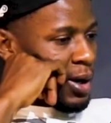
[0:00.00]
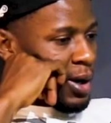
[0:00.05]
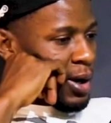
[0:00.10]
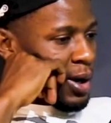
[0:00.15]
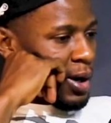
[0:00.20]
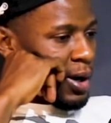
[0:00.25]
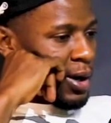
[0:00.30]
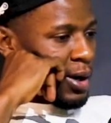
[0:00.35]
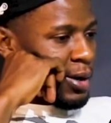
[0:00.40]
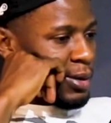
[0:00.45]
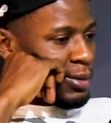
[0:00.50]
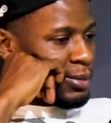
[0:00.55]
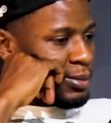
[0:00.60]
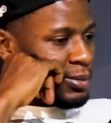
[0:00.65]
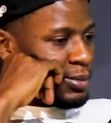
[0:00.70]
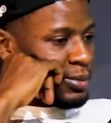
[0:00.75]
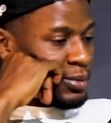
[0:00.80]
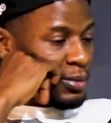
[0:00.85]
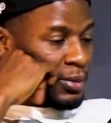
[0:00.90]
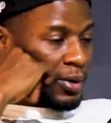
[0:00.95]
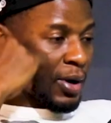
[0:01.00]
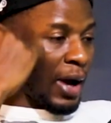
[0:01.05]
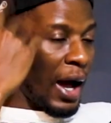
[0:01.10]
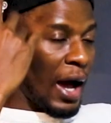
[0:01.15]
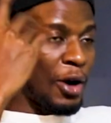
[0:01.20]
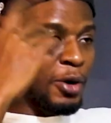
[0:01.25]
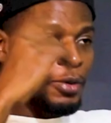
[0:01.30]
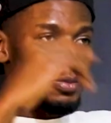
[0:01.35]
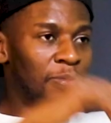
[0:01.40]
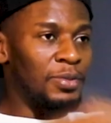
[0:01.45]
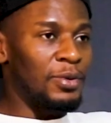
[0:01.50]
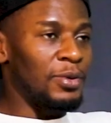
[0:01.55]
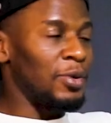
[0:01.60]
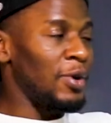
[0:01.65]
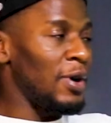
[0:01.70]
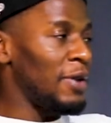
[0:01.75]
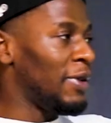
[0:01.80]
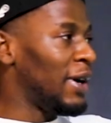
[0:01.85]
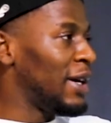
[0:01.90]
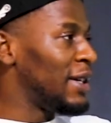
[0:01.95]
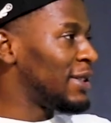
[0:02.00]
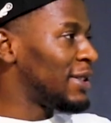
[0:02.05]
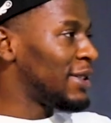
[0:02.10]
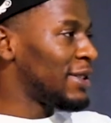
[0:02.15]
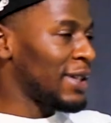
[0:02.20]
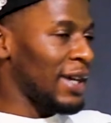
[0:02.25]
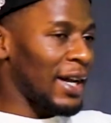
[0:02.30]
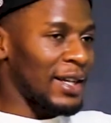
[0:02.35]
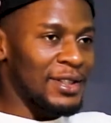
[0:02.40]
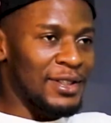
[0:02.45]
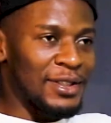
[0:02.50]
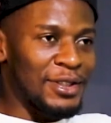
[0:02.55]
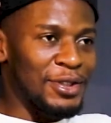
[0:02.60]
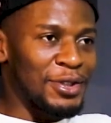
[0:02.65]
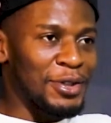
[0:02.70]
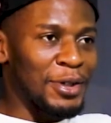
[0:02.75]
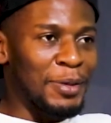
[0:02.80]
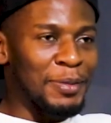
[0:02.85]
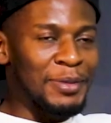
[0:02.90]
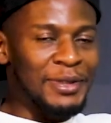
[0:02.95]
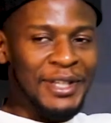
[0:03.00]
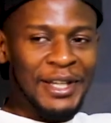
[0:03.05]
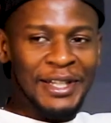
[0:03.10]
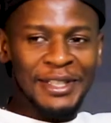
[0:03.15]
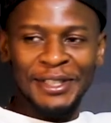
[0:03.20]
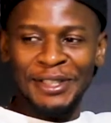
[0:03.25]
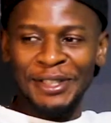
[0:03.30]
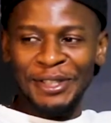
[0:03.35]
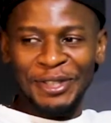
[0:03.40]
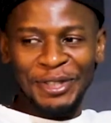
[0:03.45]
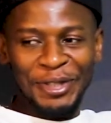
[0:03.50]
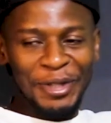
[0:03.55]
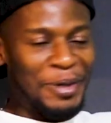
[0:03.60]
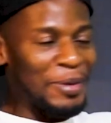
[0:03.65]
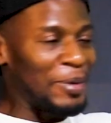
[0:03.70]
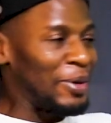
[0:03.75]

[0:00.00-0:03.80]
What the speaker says: I hope whoever is catching the sub is catching the sub,